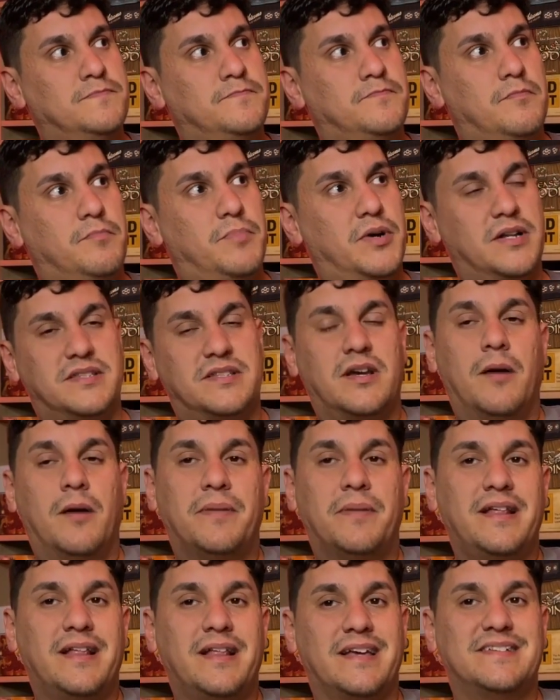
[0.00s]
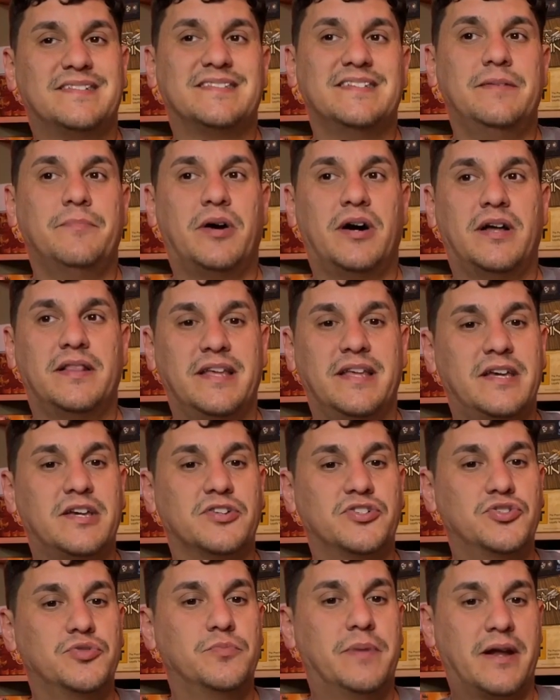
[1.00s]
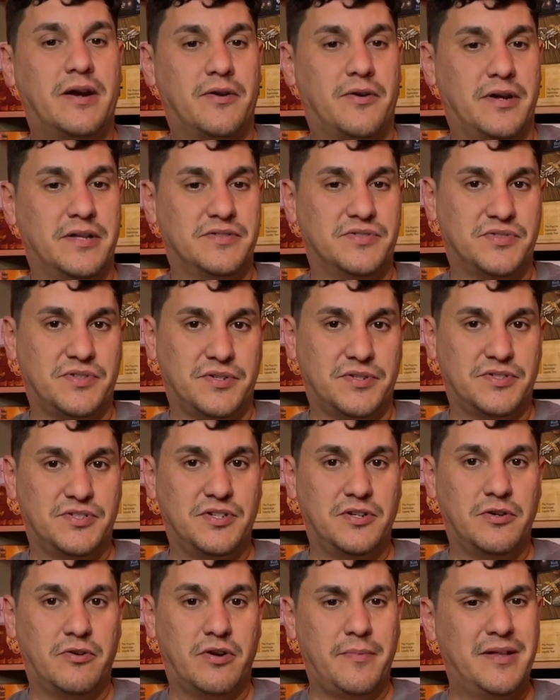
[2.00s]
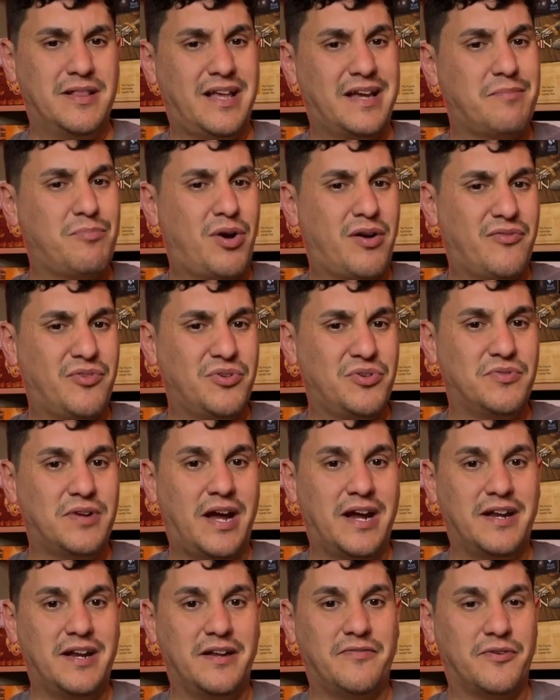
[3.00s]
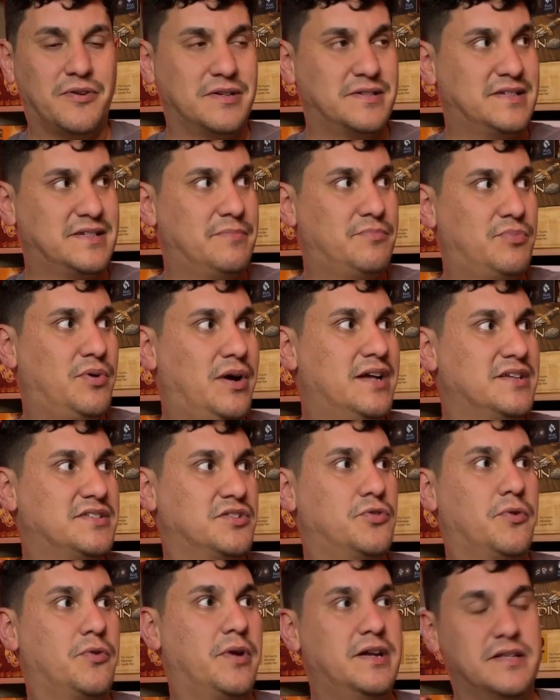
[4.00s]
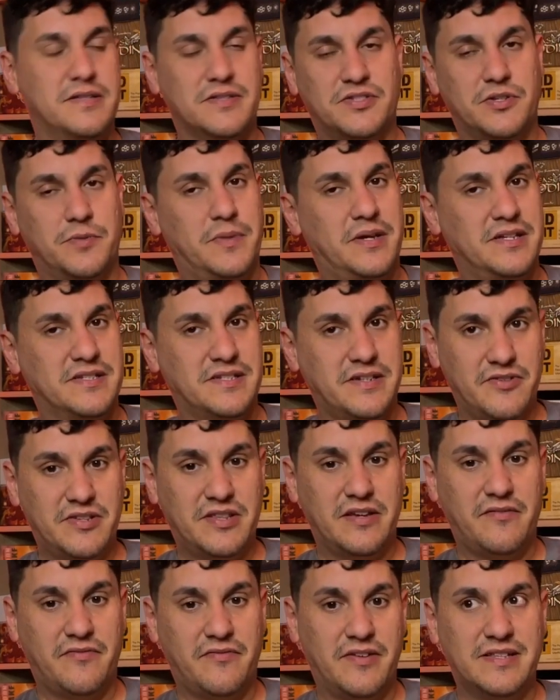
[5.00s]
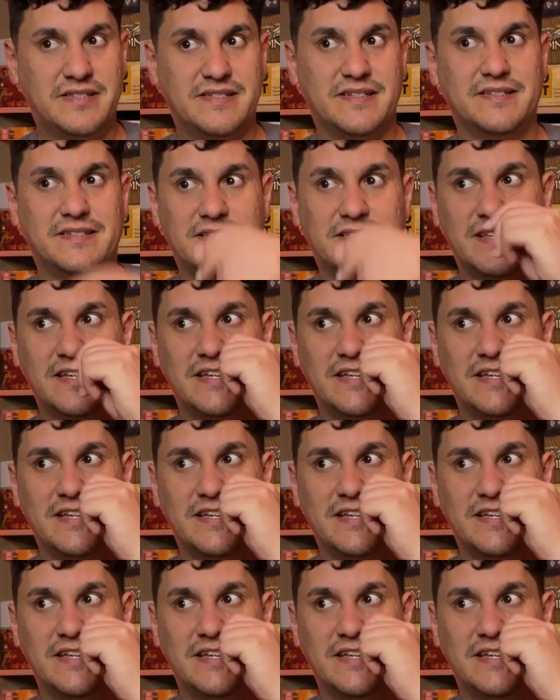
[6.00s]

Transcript: But a company like CMON, they could do better inserts. You know what I mean? Like Marvel United, for example, has a great insert because everything fits into the